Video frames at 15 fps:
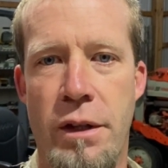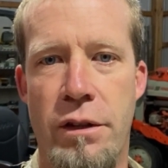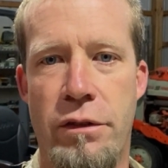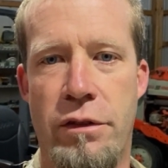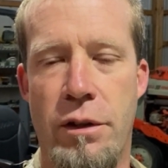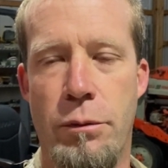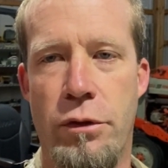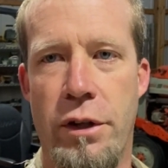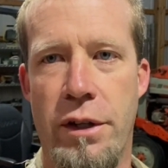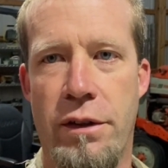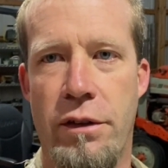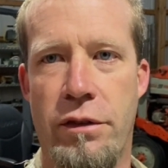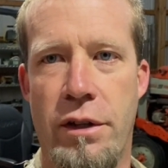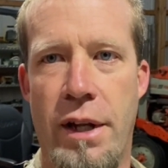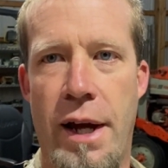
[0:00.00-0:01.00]
seems like
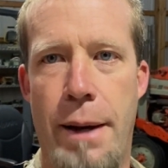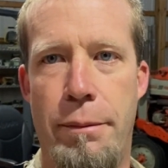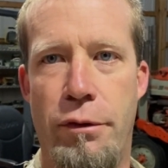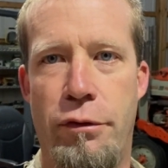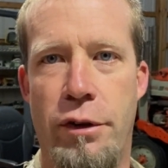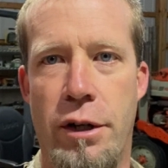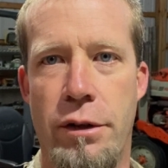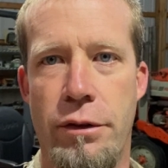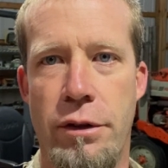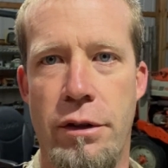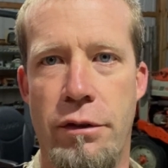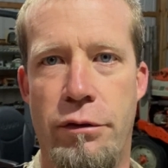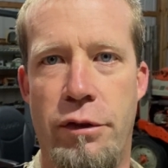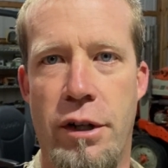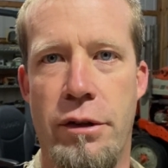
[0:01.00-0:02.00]
this could happen
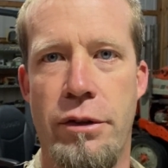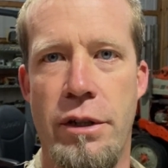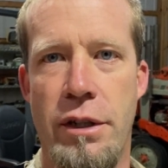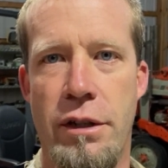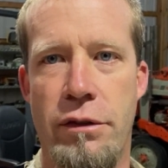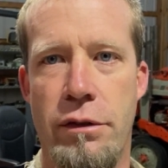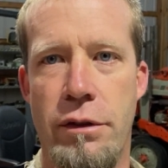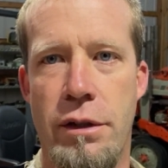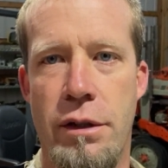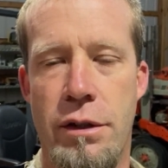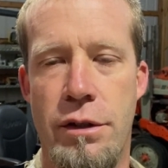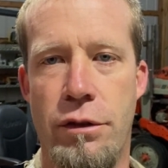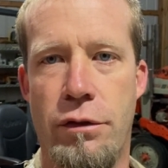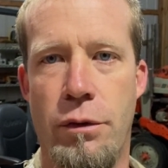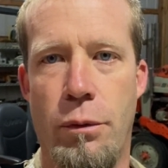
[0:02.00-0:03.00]
fairly easily,
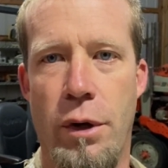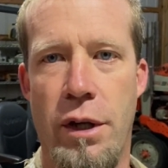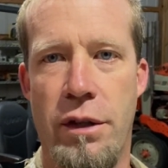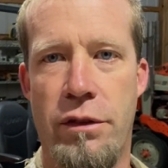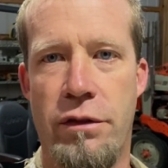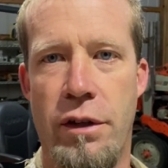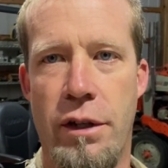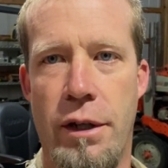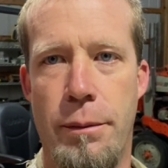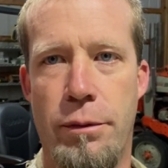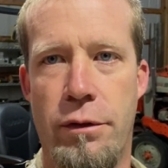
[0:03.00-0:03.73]
just the way it's set up.